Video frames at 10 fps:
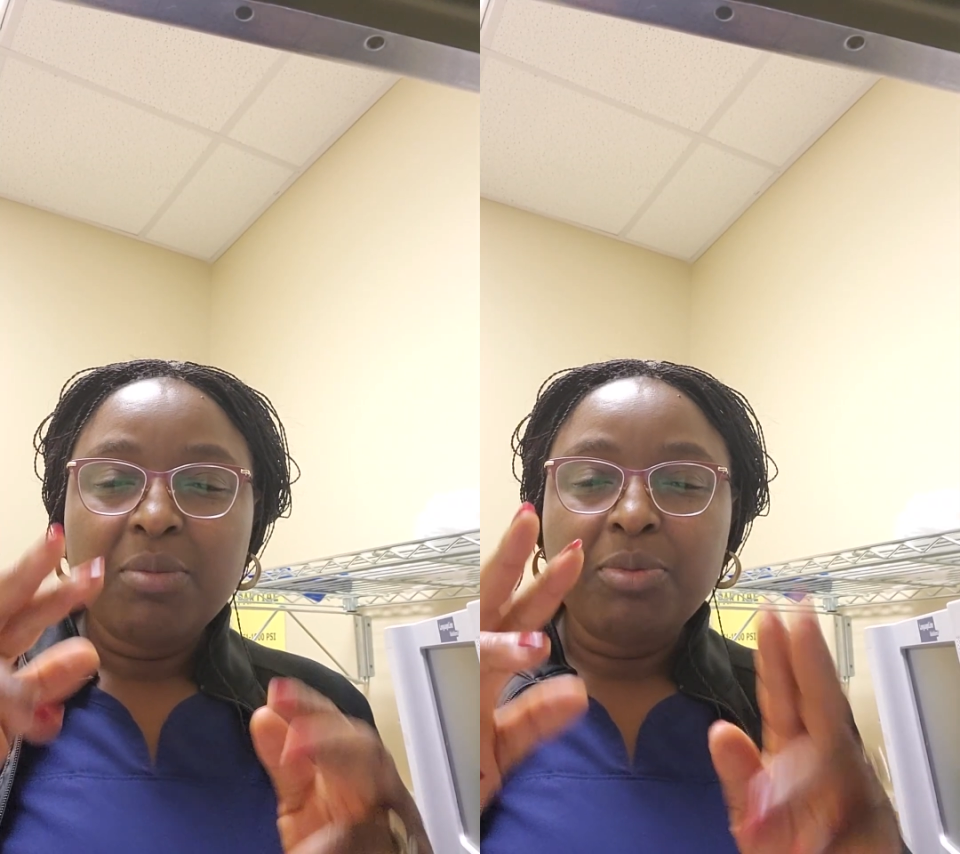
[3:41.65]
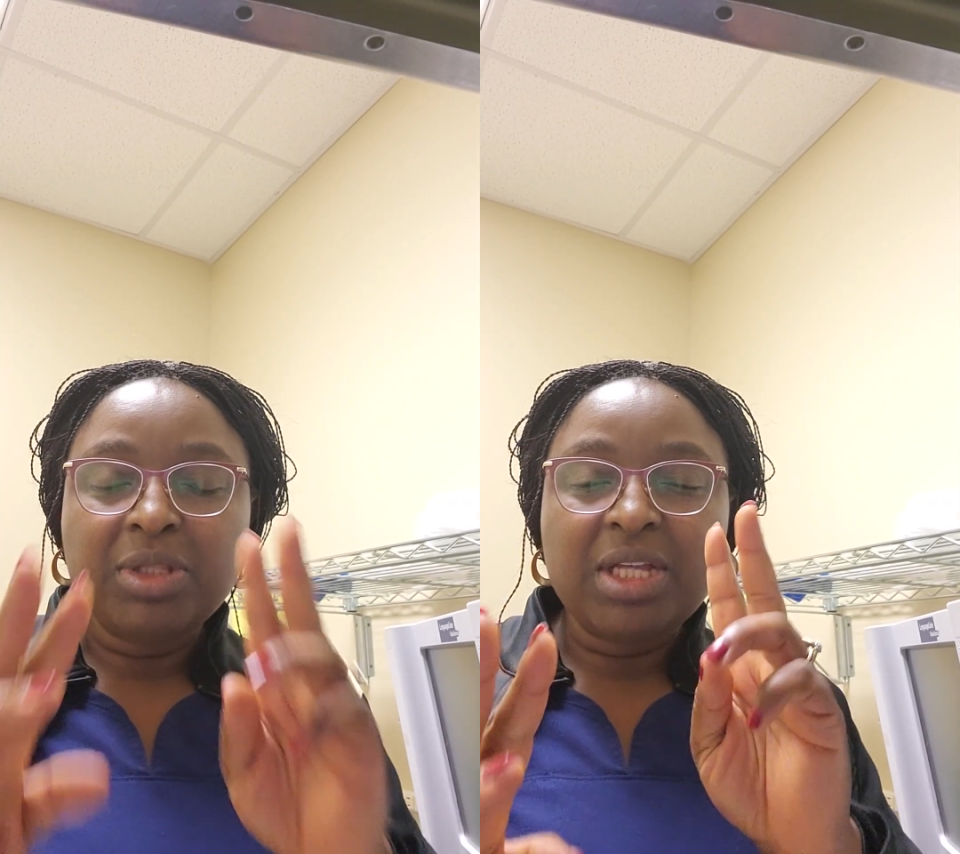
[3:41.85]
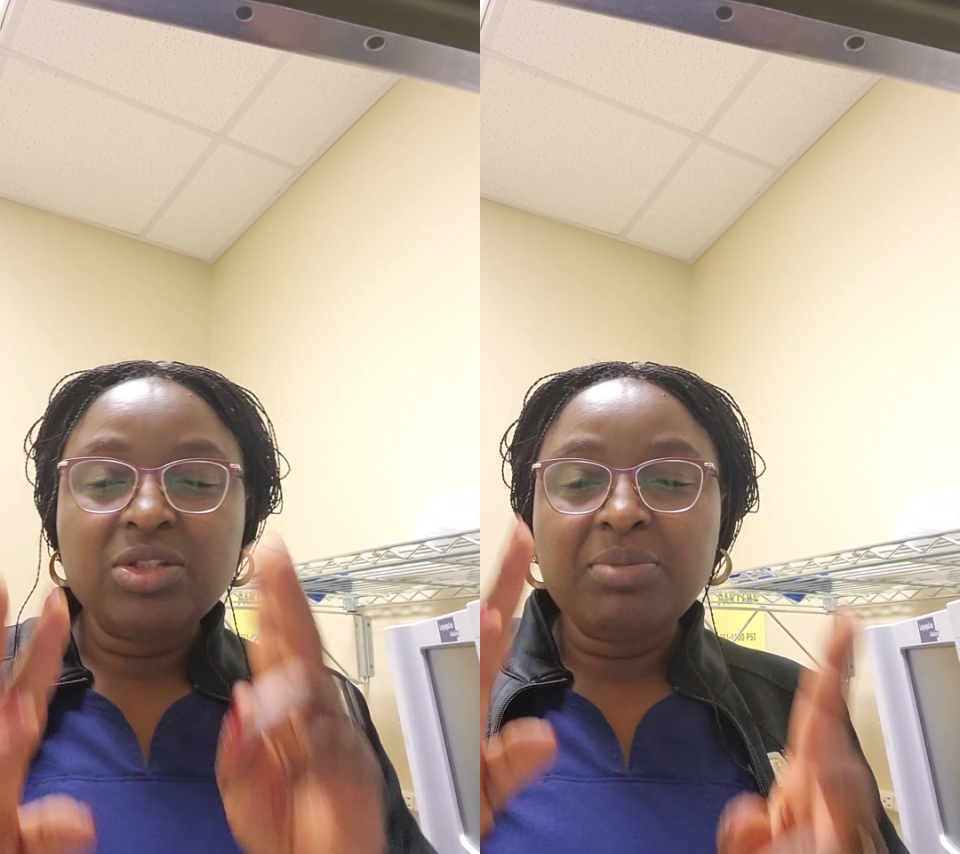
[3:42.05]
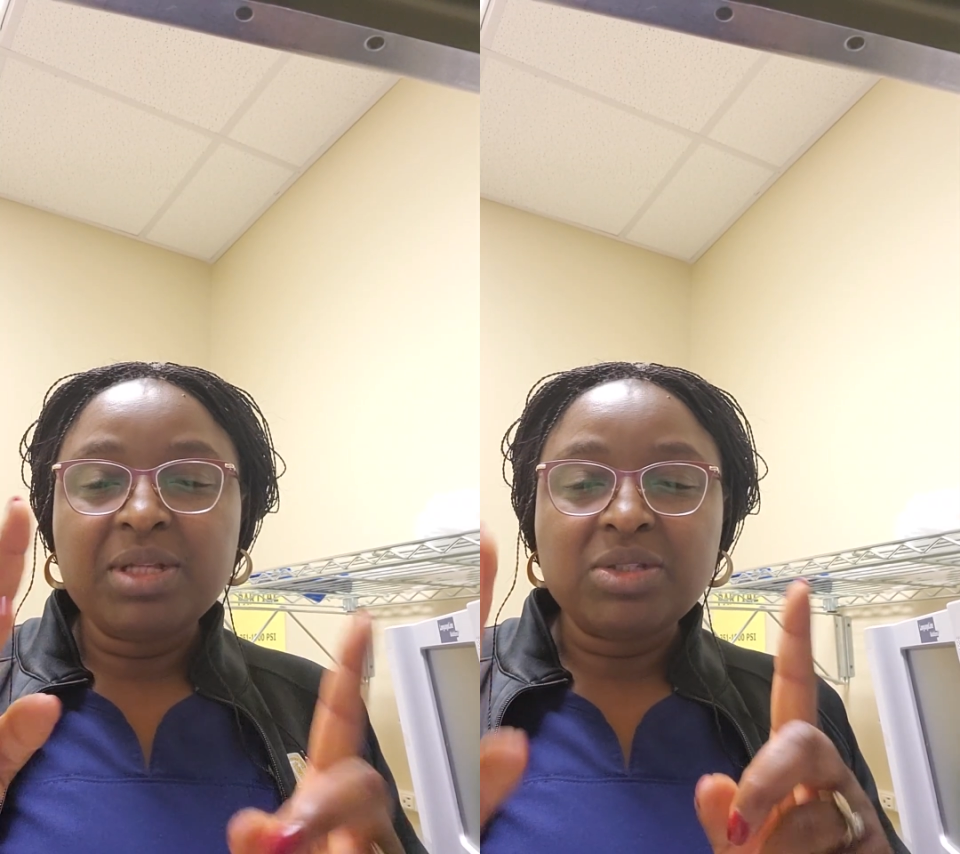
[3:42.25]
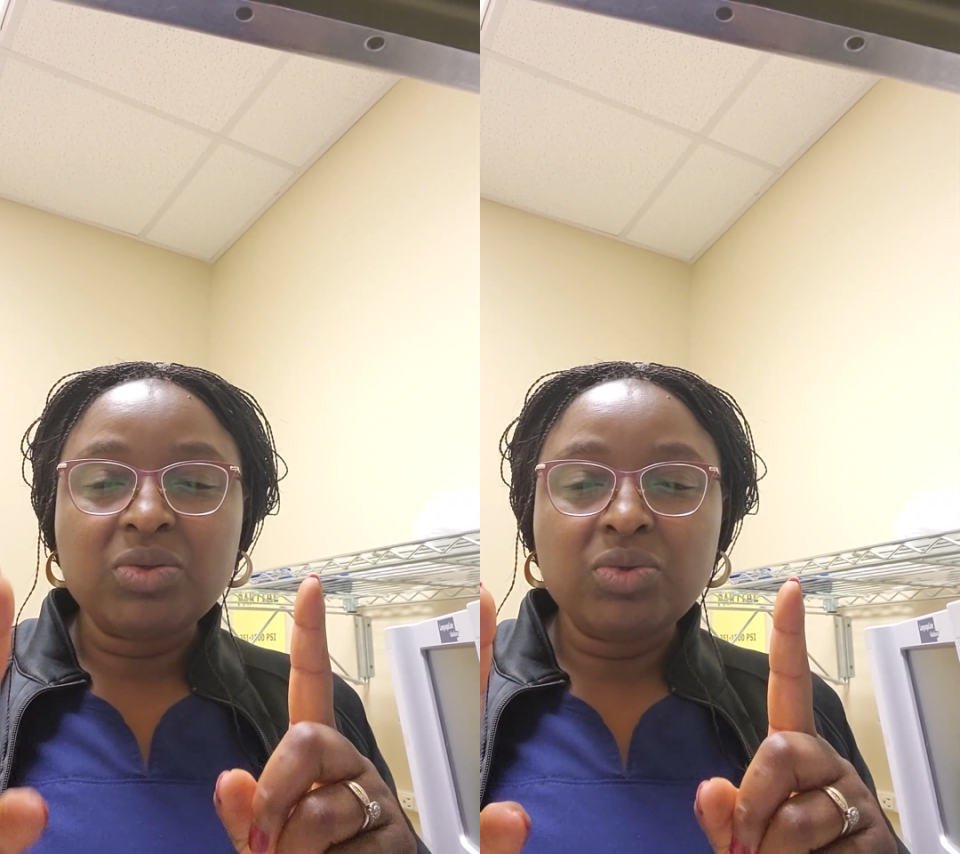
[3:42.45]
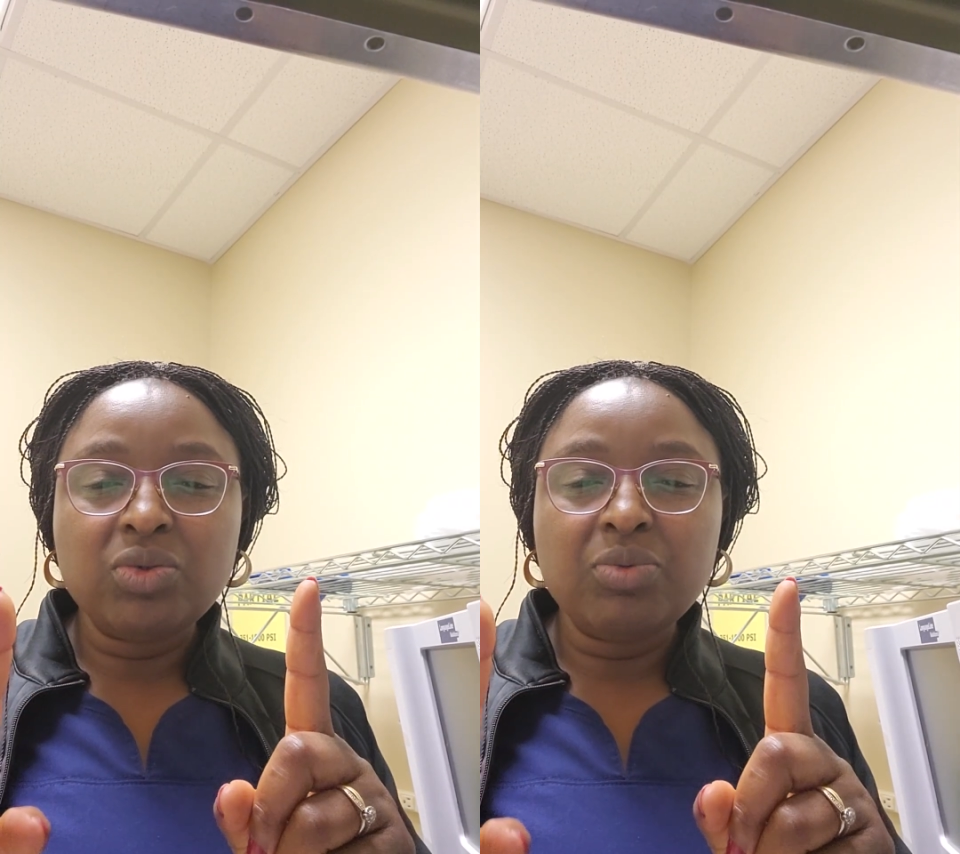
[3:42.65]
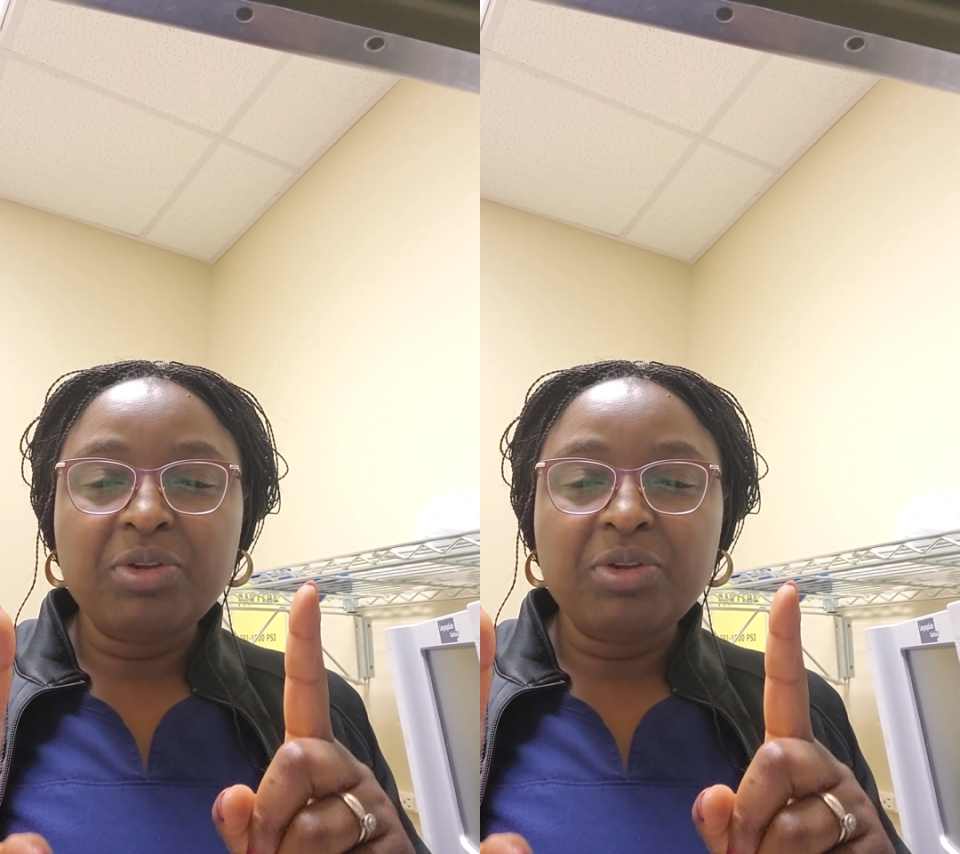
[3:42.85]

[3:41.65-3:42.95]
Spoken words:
potassium and sodium,